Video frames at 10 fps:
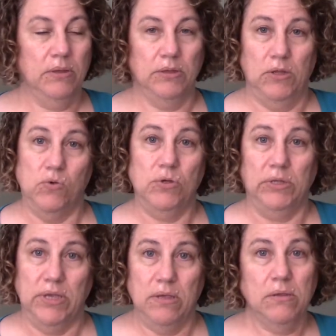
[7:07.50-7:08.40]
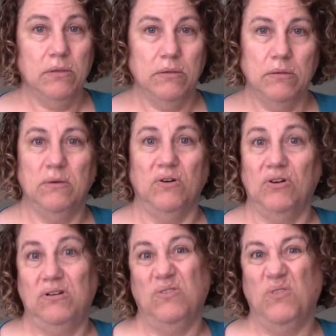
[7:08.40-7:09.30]
locally, or
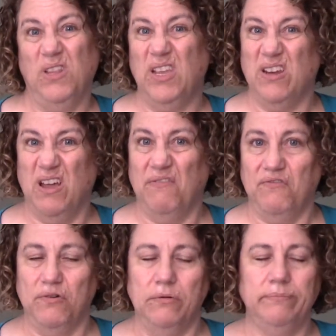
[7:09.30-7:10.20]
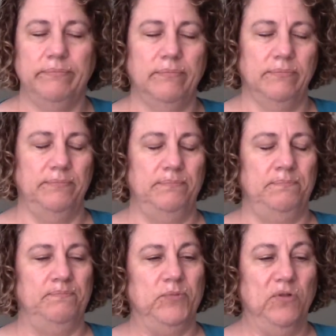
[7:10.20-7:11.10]
locally enough for
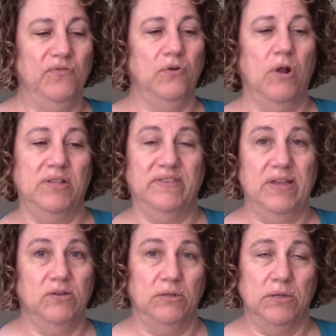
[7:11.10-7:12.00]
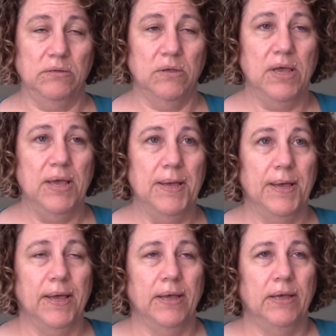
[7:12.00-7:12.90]
for Los Angeles.
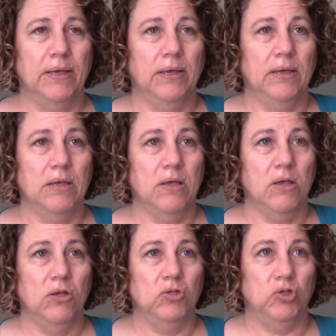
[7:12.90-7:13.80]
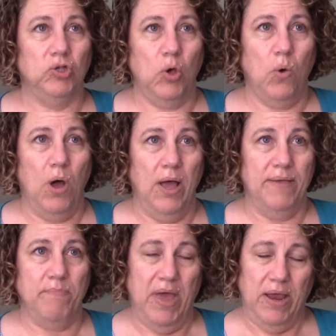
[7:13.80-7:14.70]
So I
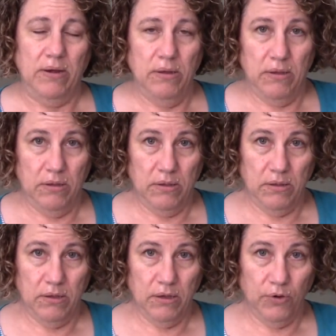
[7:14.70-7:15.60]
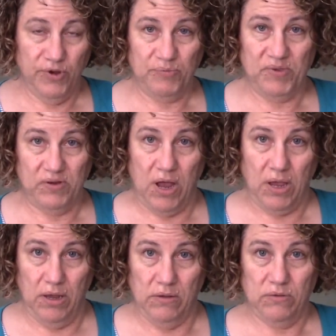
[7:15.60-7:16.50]
made Christmas
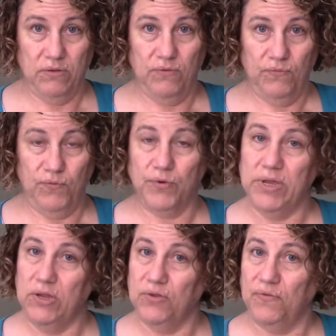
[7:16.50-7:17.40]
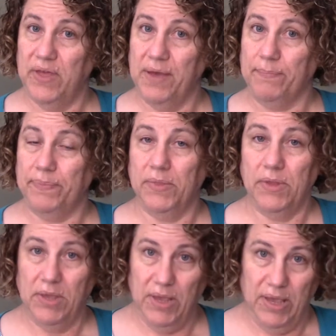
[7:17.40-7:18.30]
stockings for each of them
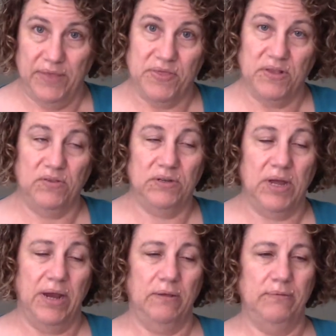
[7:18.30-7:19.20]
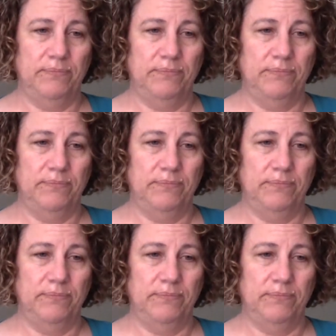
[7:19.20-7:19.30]
in this style.